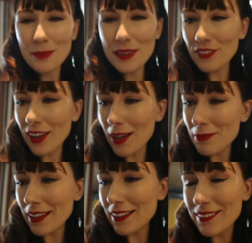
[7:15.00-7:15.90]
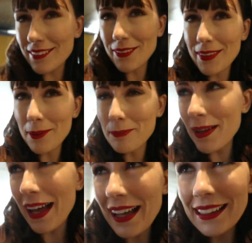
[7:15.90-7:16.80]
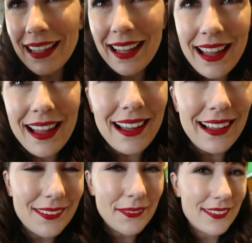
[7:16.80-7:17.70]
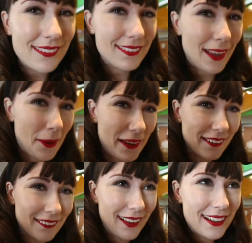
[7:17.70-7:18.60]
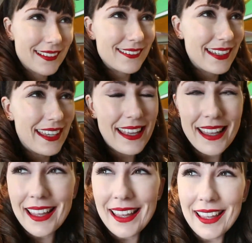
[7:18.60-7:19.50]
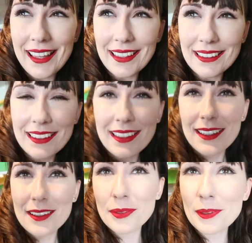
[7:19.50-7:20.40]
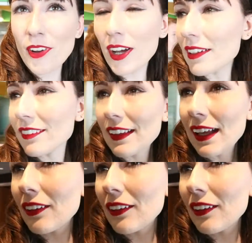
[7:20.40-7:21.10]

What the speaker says: We've come into cabanas, which is so exciting. Should we find a seat